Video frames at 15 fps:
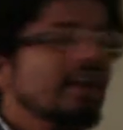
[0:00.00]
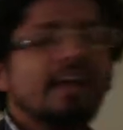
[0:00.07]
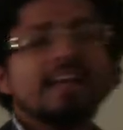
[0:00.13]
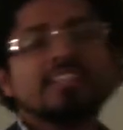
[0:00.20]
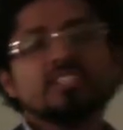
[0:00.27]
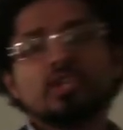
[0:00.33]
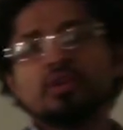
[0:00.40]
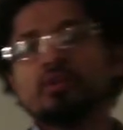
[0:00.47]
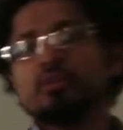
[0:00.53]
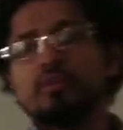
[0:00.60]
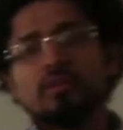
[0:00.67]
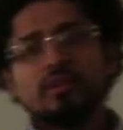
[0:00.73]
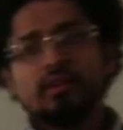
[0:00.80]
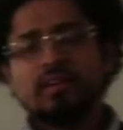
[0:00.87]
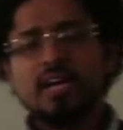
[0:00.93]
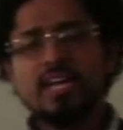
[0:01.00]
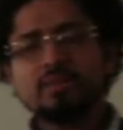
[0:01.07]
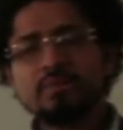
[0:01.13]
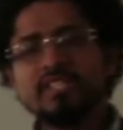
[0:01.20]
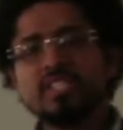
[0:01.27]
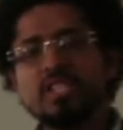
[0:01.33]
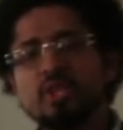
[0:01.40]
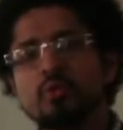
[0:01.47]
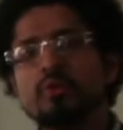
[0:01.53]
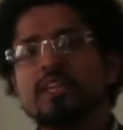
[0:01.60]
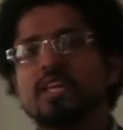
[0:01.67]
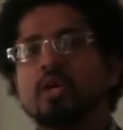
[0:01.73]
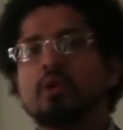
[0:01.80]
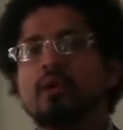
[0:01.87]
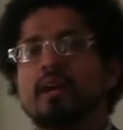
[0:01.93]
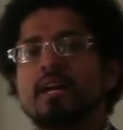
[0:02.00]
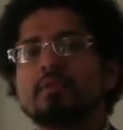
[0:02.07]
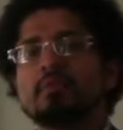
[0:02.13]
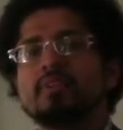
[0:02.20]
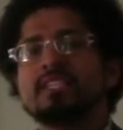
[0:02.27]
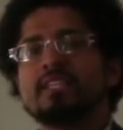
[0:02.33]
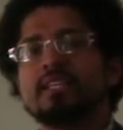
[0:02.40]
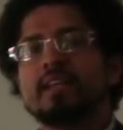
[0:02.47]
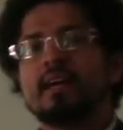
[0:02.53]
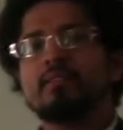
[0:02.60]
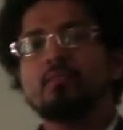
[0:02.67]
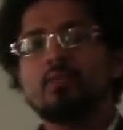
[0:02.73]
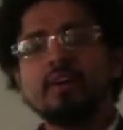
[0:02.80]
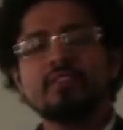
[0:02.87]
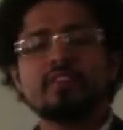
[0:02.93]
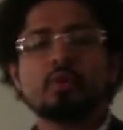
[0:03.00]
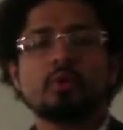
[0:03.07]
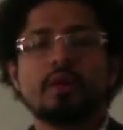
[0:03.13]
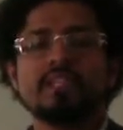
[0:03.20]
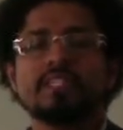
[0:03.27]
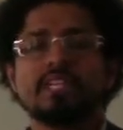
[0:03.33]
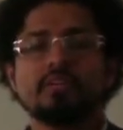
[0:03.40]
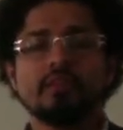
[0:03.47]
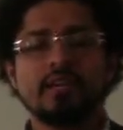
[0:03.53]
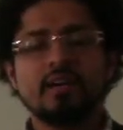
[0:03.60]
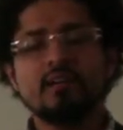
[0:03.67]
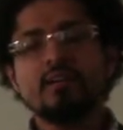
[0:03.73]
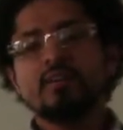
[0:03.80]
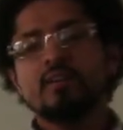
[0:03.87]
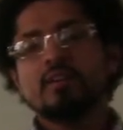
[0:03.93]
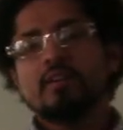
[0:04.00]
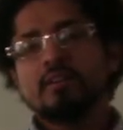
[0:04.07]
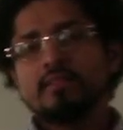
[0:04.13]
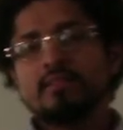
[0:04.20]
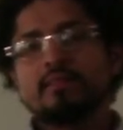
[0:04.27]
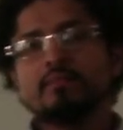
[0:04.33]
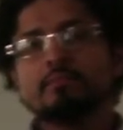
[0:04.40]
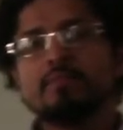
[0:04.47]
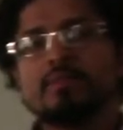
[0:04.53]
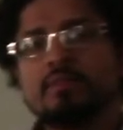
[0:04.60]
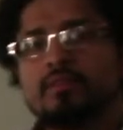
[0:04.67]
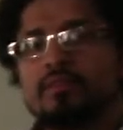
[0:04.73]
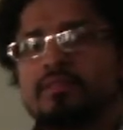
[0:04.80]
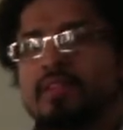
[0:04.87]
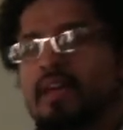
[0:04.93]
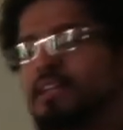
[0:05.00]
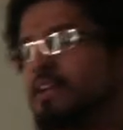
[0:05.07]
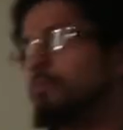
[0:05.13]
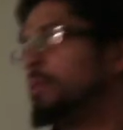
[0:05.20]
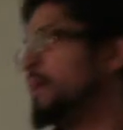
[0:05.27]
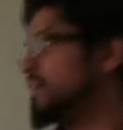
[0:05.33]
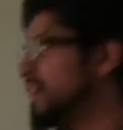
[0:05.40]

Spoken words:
And so, as we slowly go on, we see that one of the criteria that a party